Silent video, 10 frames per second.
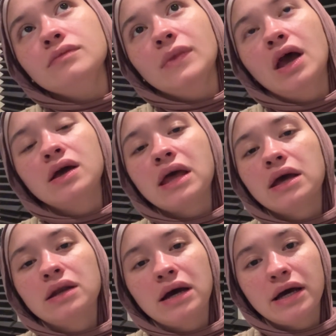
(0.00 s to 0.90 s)

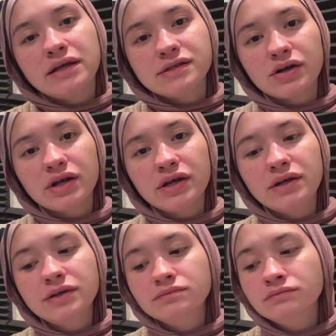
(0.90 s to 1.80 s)
again, I
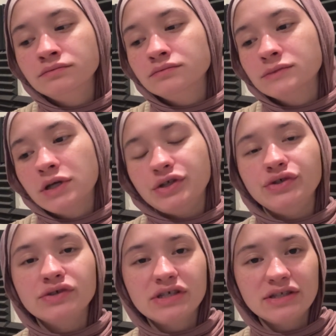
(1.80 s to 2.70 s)
started
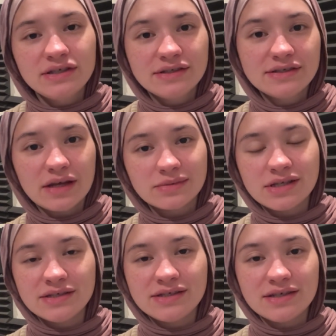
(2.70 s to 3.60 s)
using these
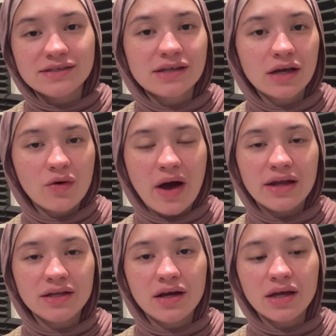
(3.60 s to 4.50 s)
substances at quite a
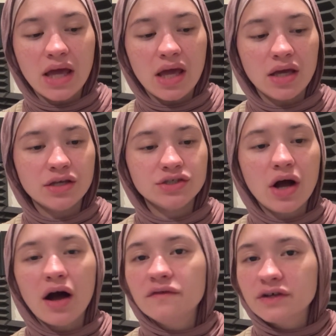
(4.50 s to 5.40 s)
young age,
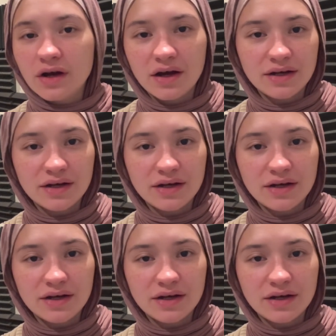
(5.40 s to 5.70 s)
off and on.